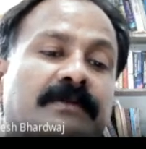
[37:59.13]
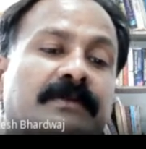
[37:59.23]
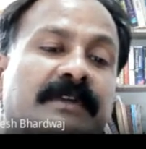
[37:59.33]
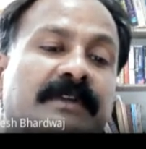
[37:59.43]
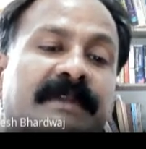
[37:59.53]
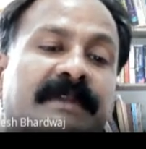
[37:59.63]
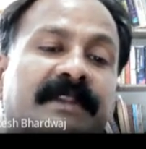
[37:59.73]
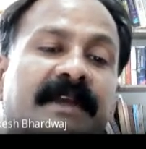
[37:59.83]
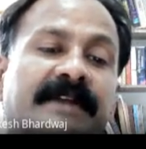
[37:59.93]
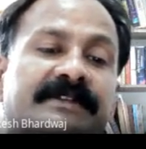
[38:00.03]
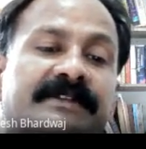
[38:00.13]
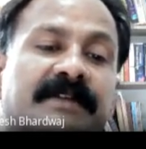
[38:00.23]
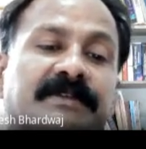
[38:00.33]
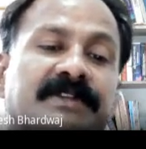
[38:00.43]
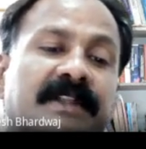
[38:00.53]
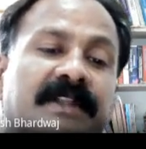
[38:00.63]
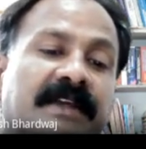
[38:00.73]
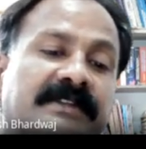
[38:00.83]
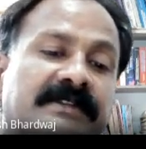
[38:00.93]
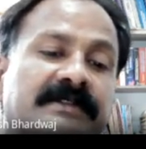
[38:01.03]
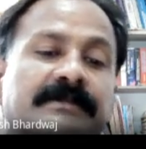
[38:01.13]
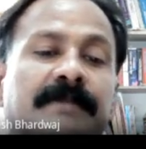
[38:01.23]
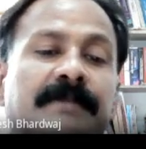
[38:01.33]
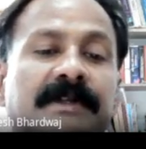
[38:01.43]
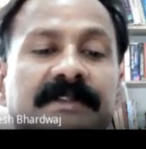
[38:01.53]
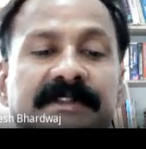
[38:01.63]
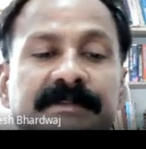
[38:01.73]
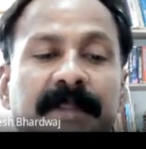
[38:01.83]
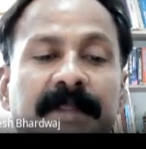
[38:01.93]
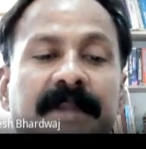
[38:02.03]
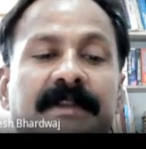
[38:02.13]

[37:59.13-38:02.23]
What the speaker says: to explain the extra emission lines, but this made the